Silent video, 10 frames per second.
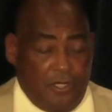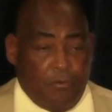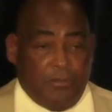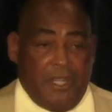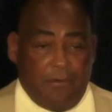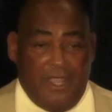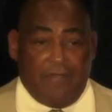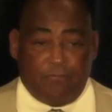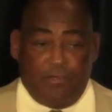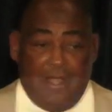when they were
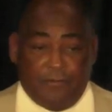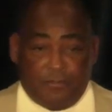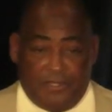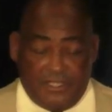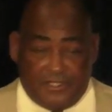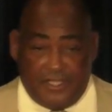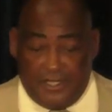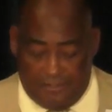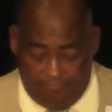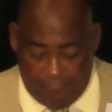having problems with the
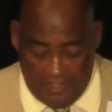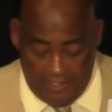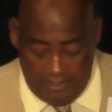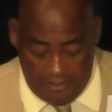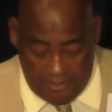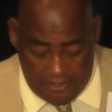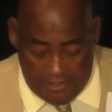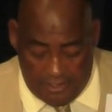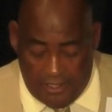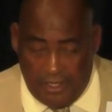city.
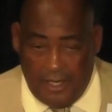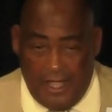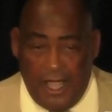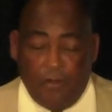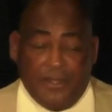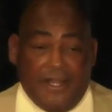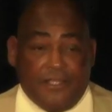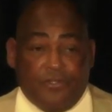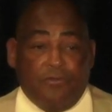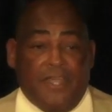How did I
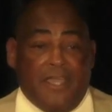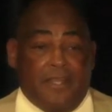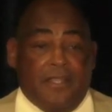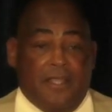do that?